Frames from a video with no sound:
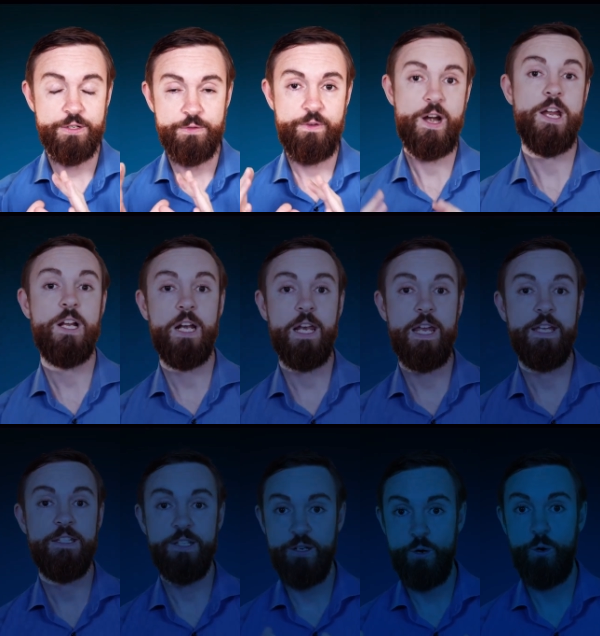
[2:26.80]
it's very clear
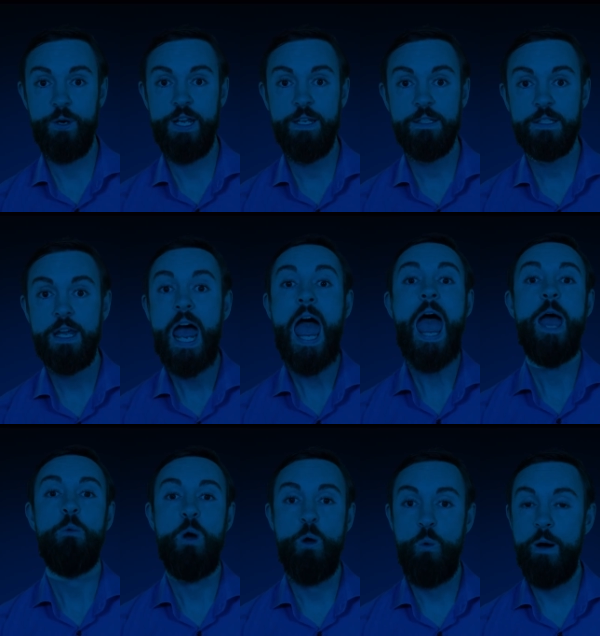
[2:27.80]
to the audience
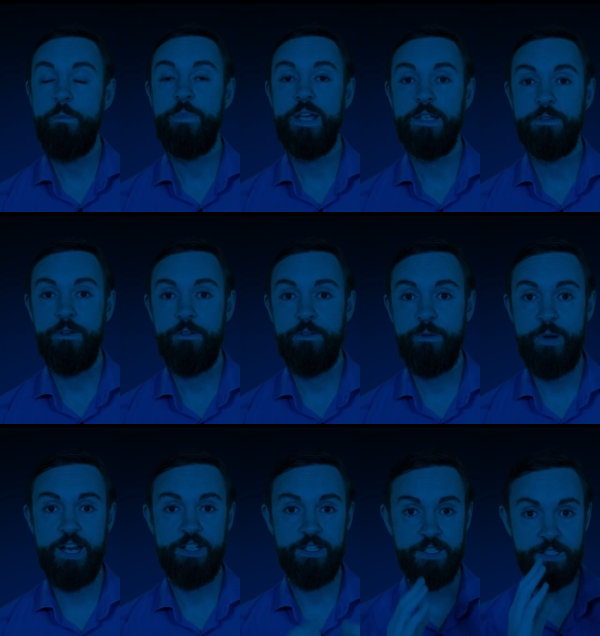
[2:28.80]
where one piece of
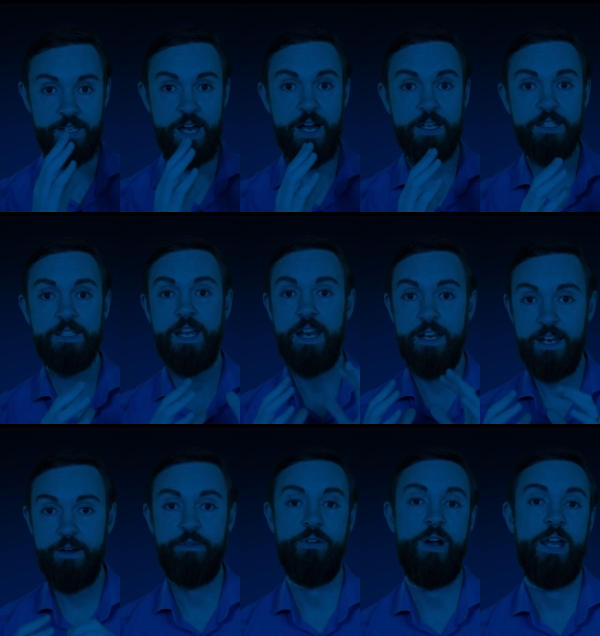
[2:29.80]
information starts and
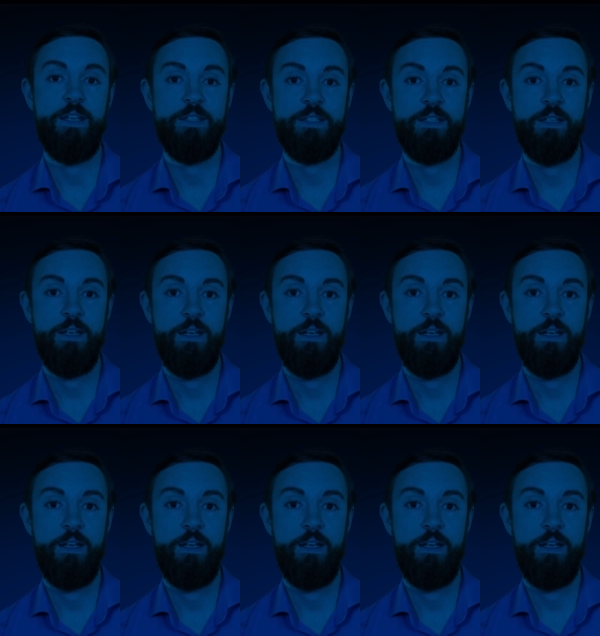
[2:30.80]
another ends,